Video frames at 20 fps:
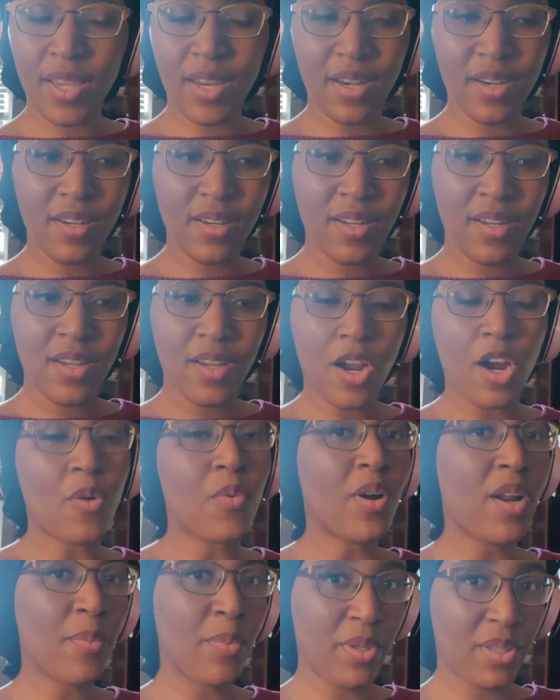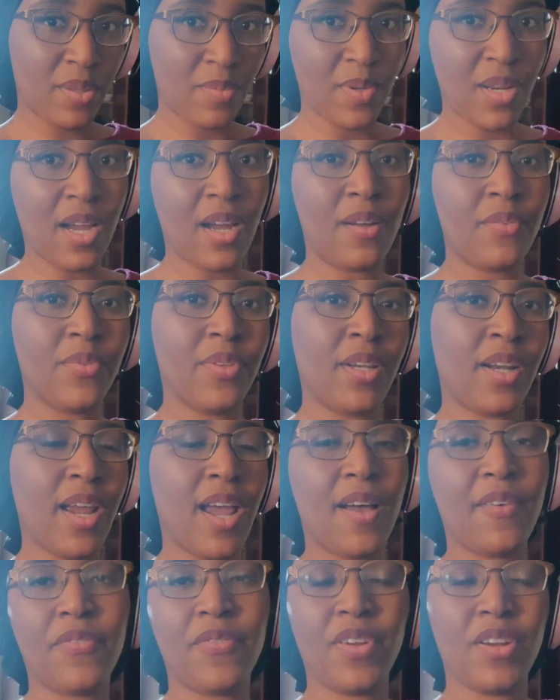done, or when I put them down, then I
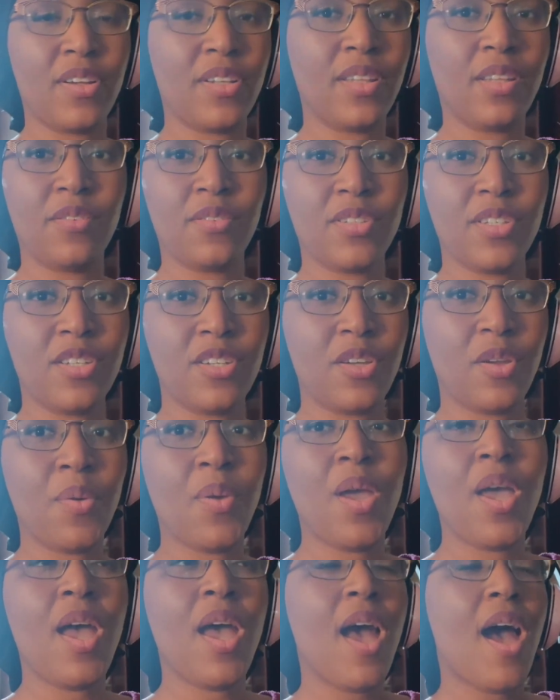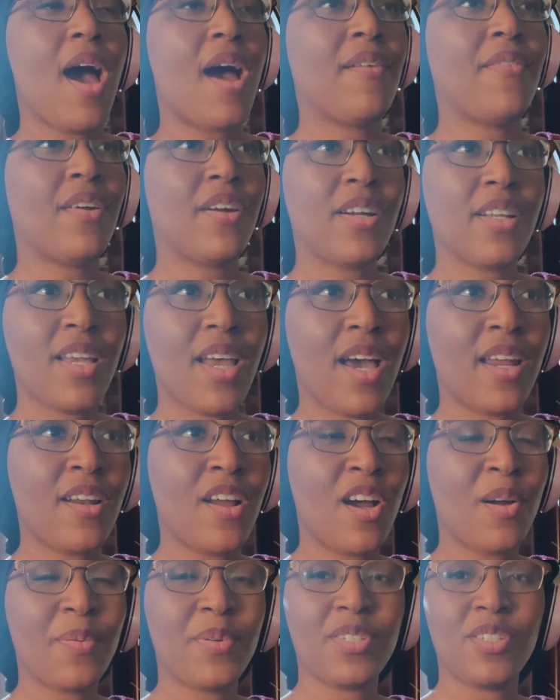have very little to do. I've already
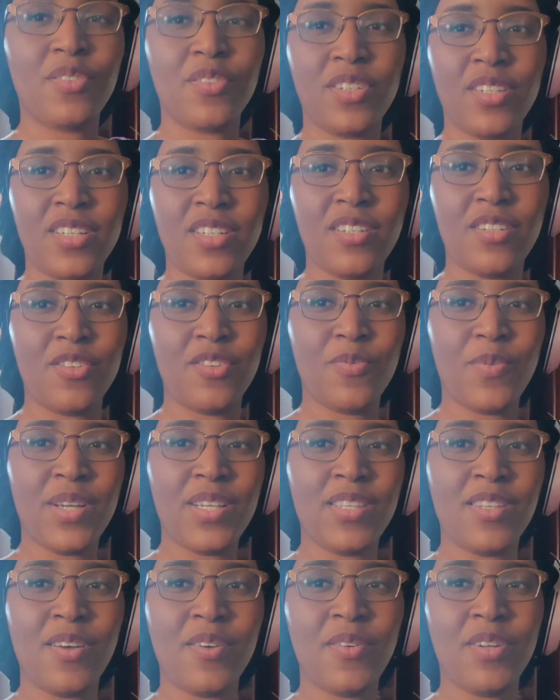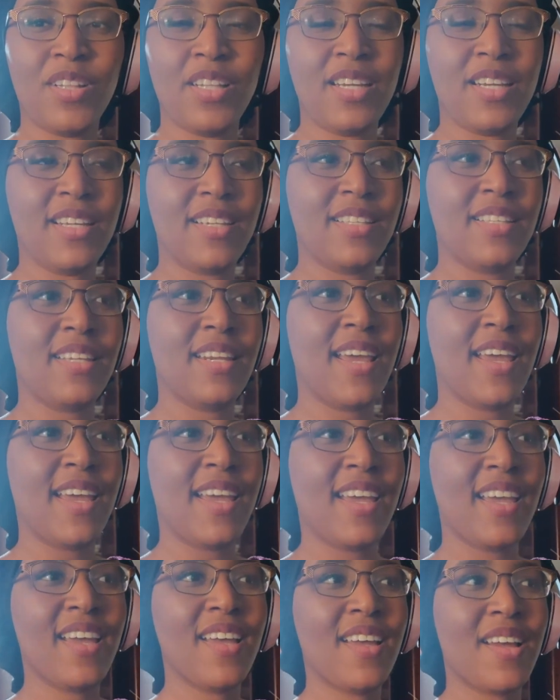had an opportunity to do my zone cleaning
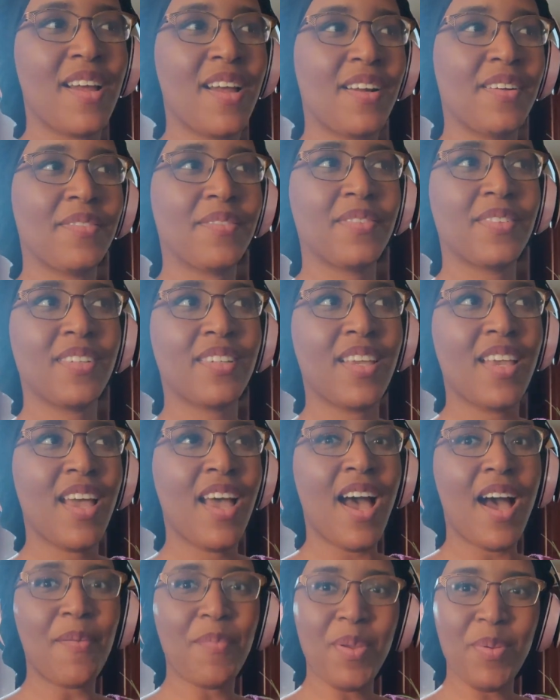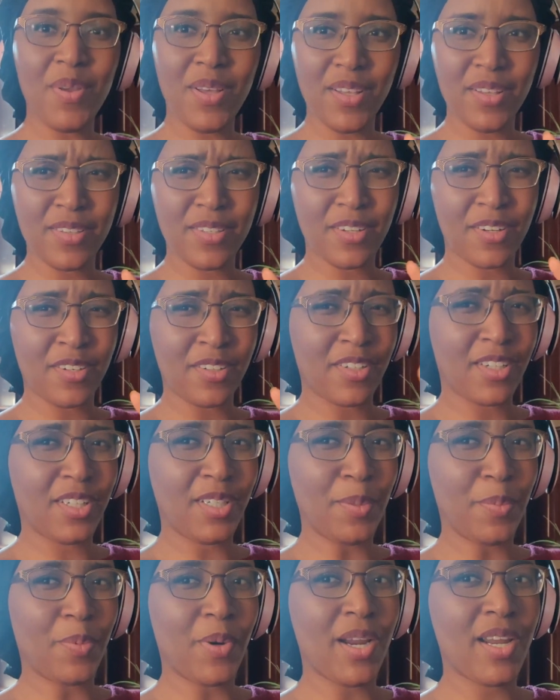today. Maybe I'll insert a
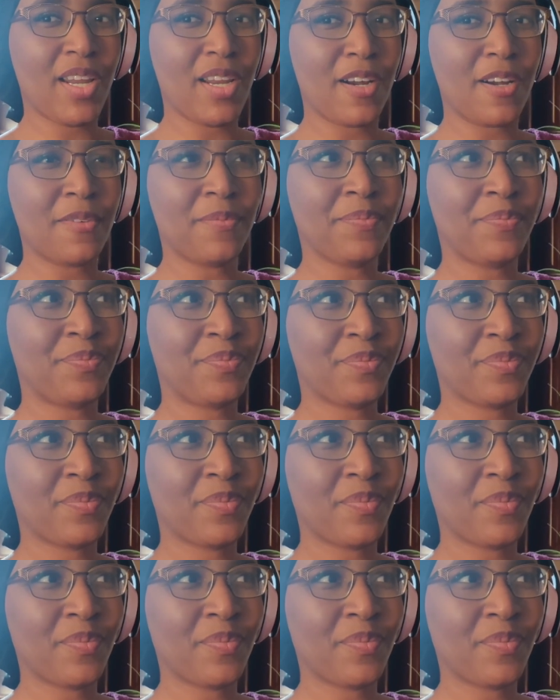clip right here.